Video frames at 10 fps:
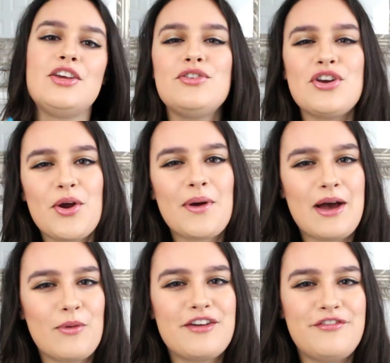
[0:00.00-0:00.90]
You know
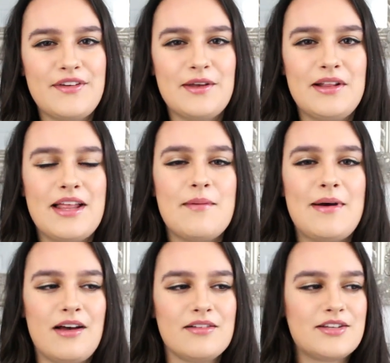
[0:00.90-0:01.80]
how I feel
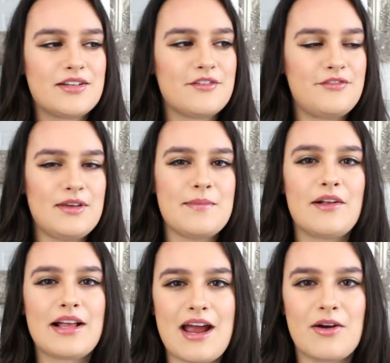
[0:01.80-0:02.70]
about
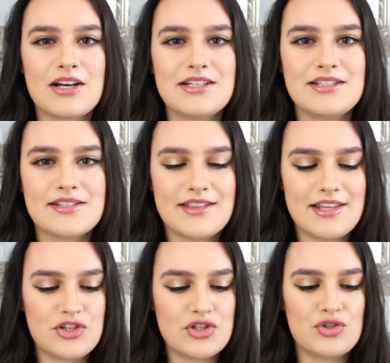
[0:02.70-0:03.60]
female characters
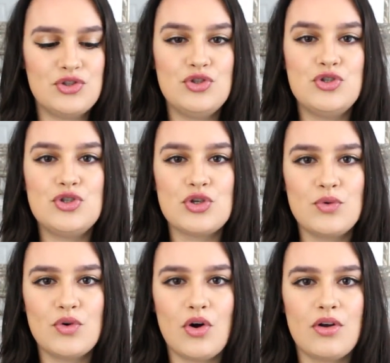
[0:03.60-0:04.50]
that just
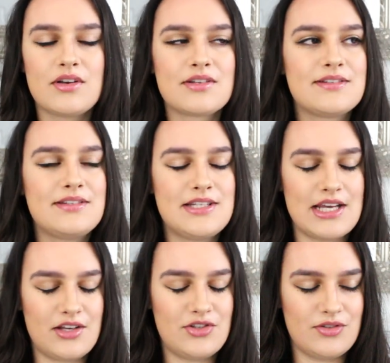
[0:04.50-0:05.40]
do not
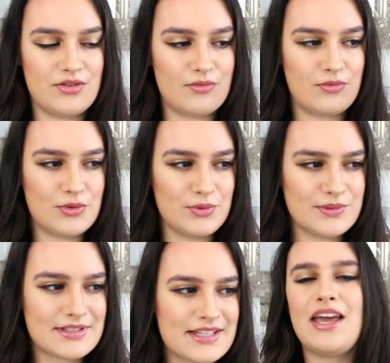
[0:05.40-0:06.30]
stick to the rules.